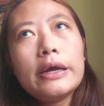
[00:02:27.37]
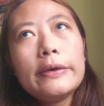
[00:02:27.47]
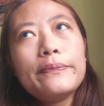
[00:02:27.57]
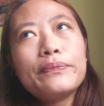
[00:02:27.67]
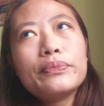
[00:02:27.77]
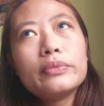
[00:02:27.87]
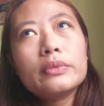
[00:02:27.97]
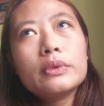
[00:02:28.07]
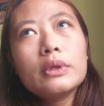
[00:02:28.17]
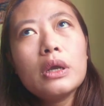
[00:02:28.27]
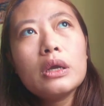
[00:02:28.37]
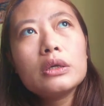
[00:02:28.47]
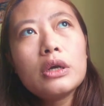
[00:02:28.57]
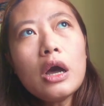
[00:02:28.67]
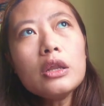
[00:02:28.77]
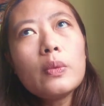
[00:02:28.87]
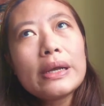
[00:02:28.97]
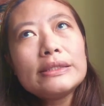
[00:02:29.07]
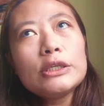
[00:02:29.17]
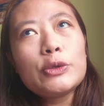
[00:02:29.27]
Um, God
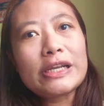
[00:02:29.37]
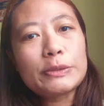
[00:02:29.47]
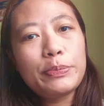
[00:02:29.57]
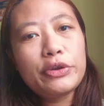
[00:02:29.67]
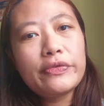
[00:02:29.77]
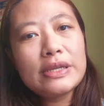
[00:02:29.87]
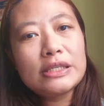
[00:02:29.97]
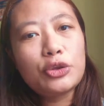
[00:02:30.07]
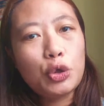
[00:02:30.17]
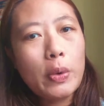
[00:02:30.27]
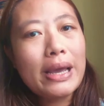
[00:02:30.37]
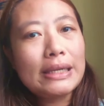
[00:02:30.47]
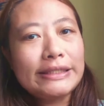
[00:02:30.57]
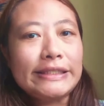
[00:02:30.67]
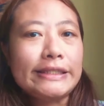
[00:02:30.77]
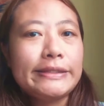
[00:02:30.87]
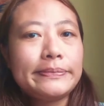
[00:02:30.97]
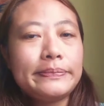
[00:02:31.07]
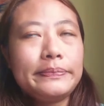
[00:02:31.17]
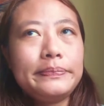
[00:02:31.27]
wanted to experience duality
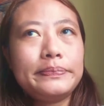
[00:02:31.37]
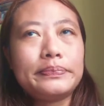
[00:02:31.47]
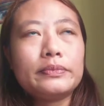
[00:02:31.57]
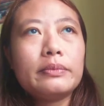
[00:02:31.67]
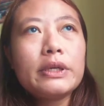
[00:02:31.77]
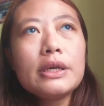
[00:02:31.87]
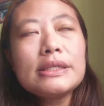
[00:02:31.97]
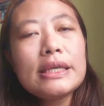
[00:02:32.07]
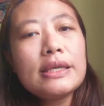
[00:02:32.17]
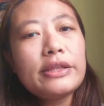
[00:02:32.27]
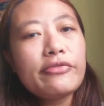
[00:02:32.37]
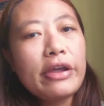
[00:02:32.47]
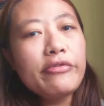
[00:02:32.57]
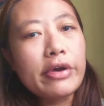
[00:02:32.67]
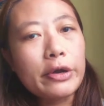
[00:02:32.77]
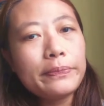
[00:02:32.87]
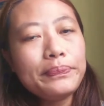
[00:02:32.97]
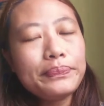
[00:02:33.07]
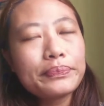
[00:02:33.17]
hmm. because in the divine realm,